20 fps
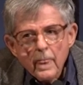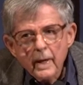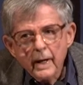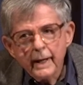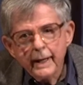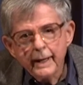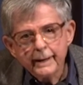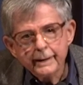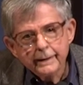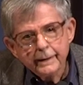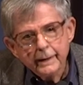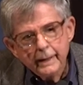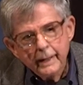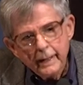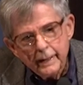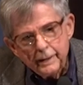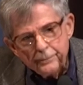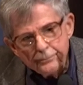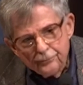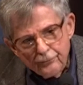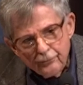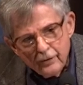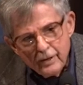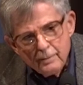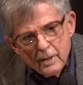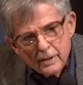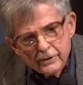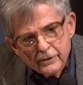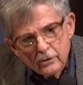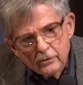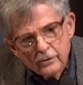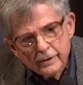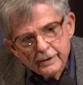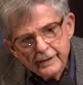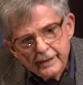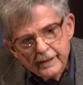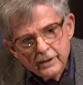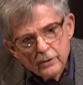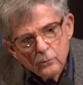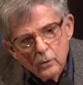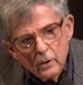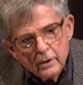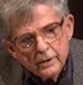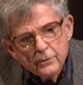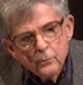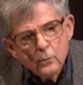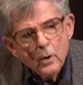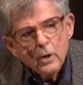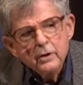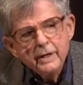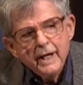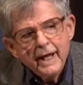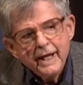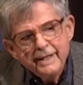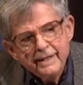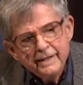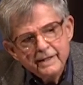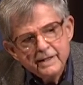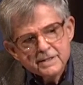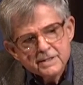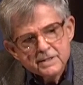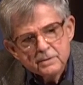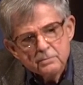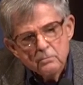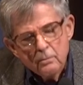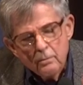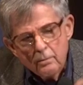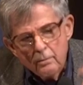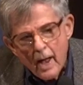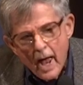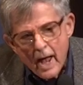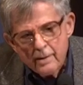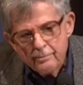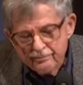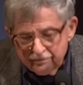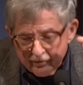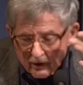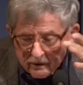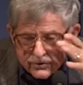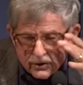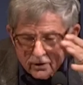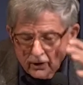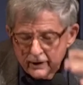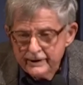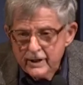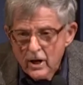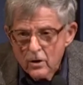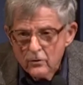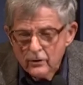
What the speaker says: In pre-modernity, the word atheism had virtually no